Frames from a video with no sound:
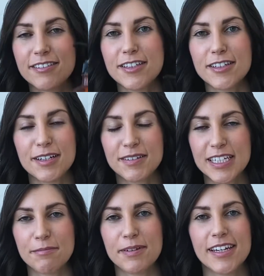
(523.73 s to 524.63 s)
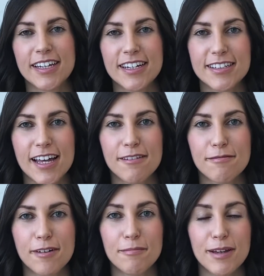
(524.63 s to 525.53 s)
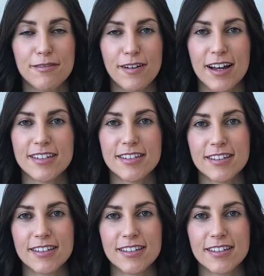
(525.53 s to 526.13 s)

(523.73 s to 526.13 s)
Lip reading: reason I'm keeping it is that one of my friends,